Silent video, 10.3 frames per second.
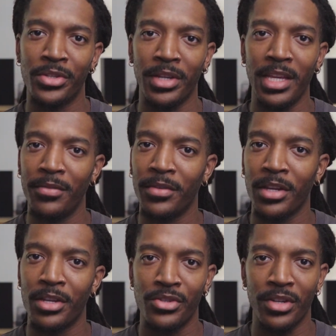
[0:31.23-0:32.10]
or even
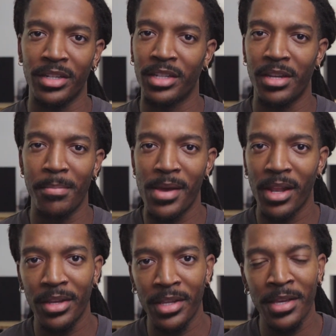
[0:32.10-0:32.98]
constructing the
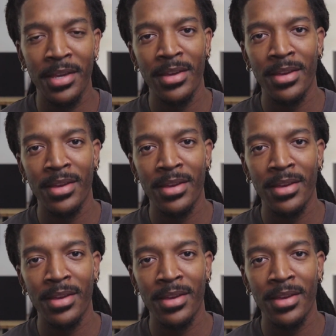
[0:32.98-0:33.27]
melody,